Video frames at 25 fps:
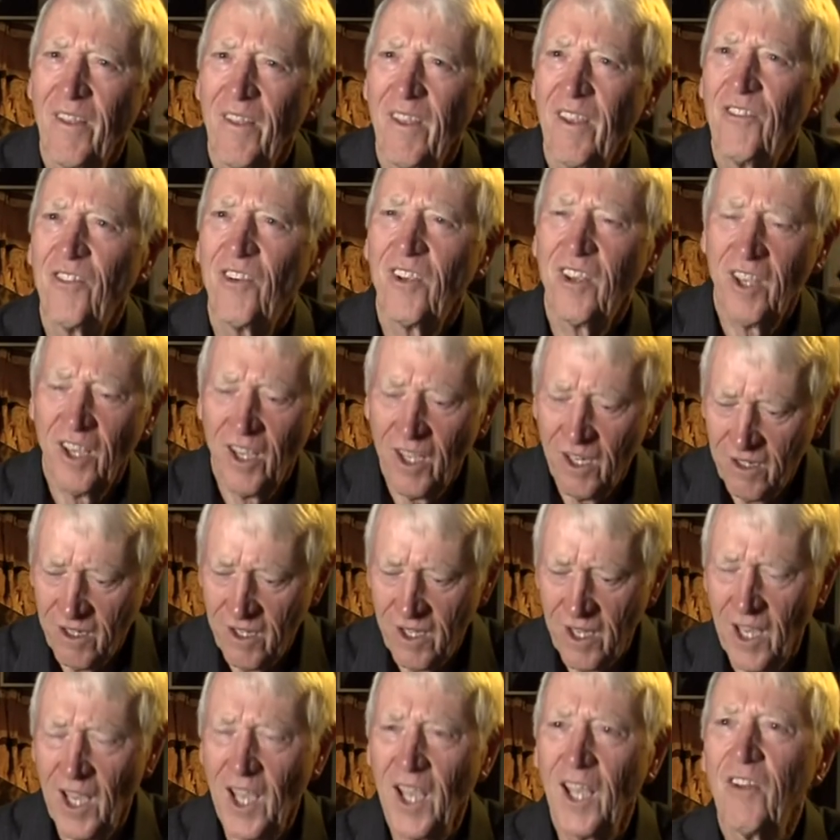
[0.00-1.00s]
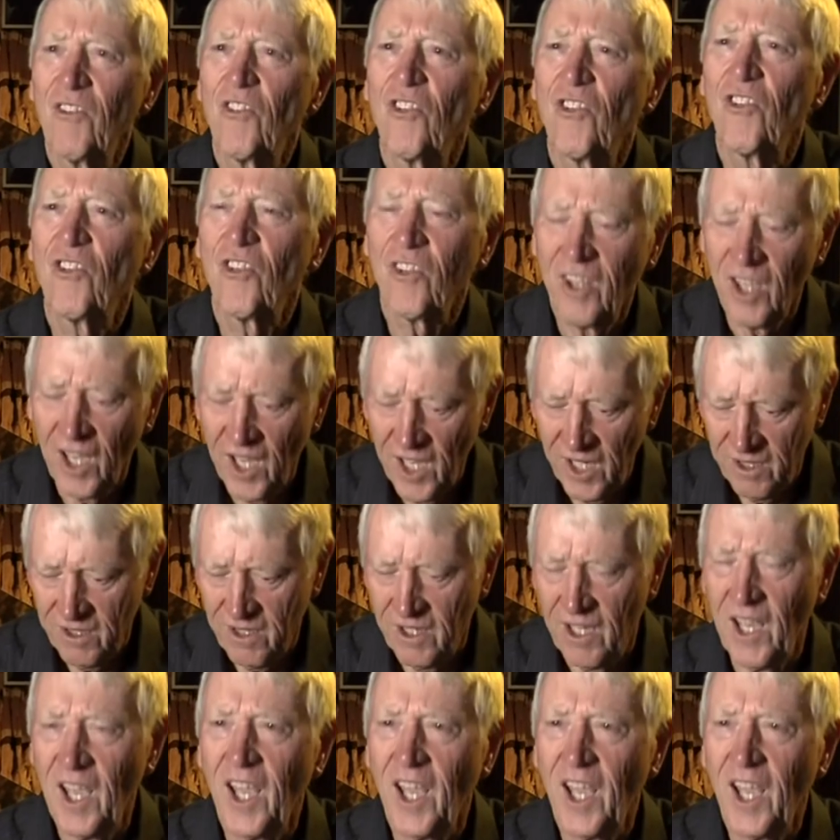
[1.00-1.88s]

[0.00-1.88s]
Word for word: This kid can't skate,